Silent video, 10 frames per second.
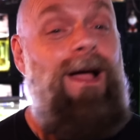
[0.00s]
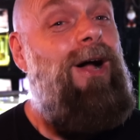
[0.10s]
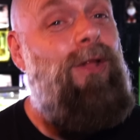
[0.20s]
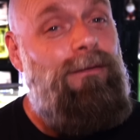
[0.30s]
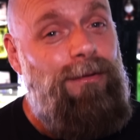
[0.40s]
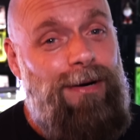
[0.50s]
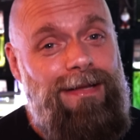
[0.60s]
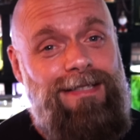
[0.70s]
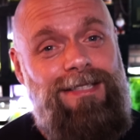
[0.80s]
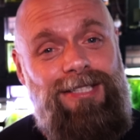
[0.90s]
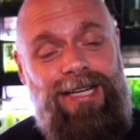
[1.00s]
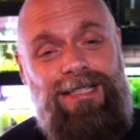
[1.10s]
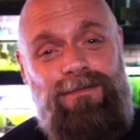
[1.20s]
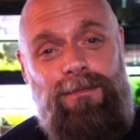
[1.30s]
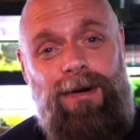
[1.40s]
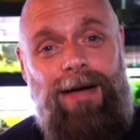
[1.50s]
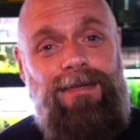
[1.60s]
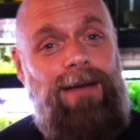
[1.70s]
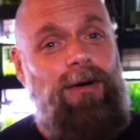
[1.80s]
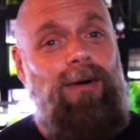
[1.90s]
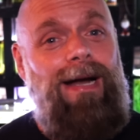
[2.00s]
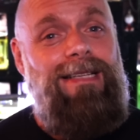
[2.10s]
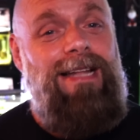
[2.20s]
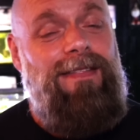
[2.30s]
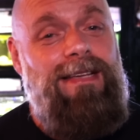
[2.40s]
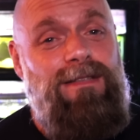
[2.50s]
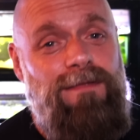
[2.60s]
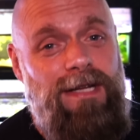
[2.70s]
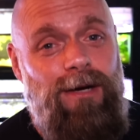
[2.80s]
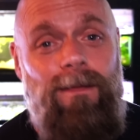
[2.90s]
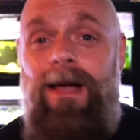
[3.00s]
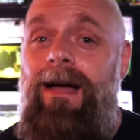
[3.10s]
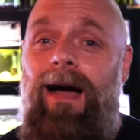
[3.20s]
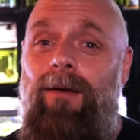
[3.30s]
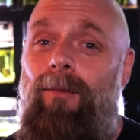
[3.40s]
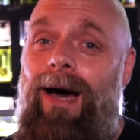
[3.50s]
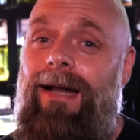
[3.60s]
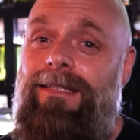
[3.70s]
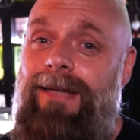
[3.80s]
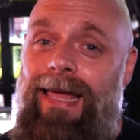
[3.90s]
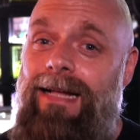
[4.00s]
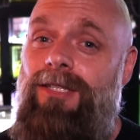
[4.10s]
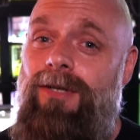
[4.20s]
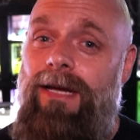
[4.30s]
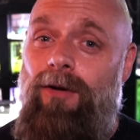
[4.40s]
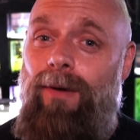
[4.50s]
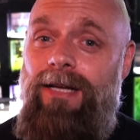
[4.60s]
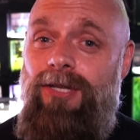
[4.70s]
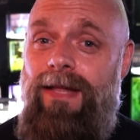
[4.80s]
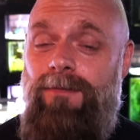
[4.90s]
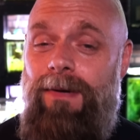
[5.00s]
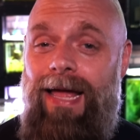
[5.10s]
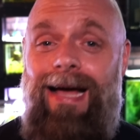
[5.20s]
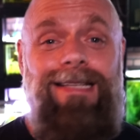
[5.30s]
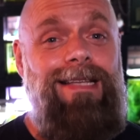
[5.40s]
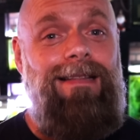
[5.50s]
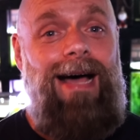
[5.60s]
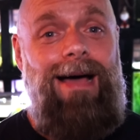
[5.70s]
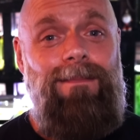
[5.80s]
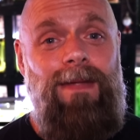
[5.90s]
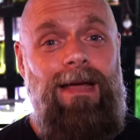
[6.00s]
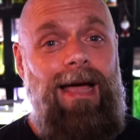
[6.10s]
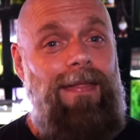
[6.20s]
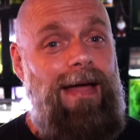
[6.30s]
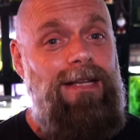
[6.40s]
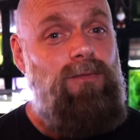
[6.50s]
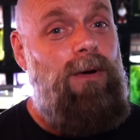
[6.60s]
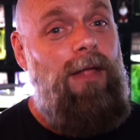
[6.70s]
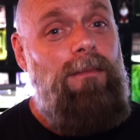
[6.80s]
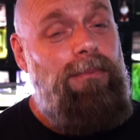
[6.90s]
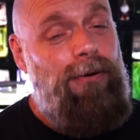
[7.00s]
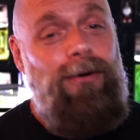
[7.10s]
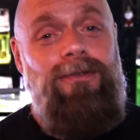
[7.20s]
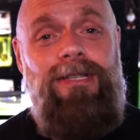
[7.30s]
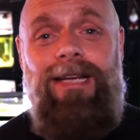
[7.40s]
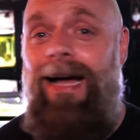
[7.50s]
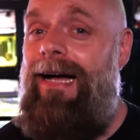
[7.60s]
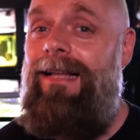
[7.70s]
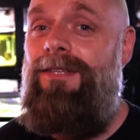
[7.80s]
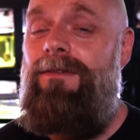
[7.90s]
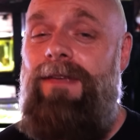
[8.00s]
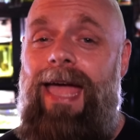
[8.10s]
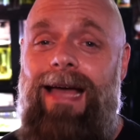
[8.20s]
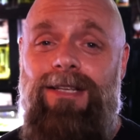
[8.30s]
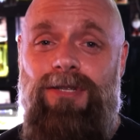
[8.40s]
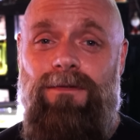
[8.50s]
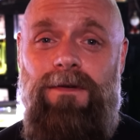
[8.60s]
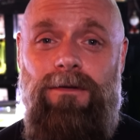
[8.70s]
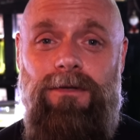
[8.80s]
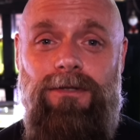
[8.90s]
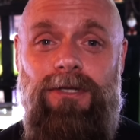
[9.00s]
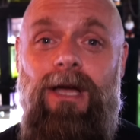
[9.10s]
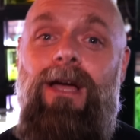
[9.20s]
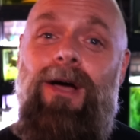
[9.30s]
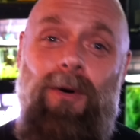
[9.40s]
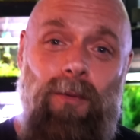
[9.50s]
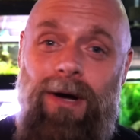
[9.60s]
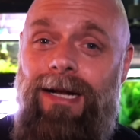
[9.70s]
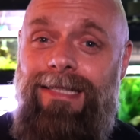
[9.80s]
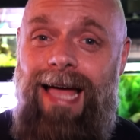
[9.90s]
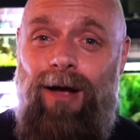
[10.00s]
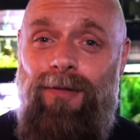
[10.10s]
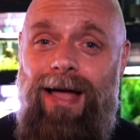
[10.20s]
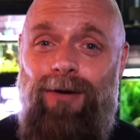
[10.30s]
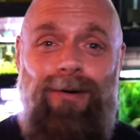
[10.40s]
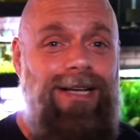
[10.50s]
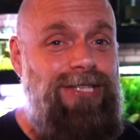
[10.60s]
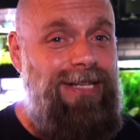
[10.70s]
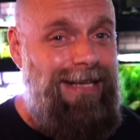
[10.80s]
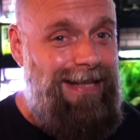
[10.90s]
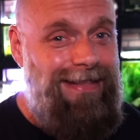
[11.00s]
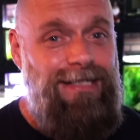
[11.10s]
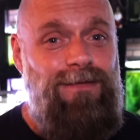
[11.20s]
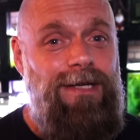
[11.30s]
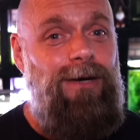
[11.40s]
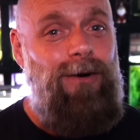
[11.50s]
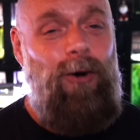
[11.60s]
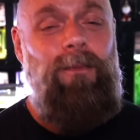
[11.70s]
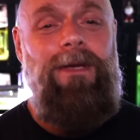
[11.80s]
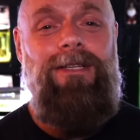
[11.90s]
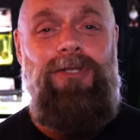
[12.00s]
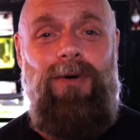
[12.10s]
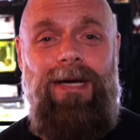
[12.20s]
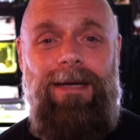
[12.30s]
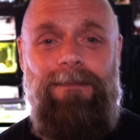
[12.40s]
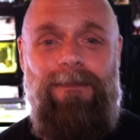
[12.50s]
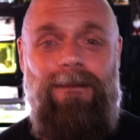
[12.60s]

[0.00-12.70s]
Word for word: Hello everyone, this is Jason for Primetime Aquatics, and in this video I wanted to answer a question that's been asked a lot, and that is, what are the pros and cons of canister filters? We're going to tackle that question in this video. Hope you enjoy it.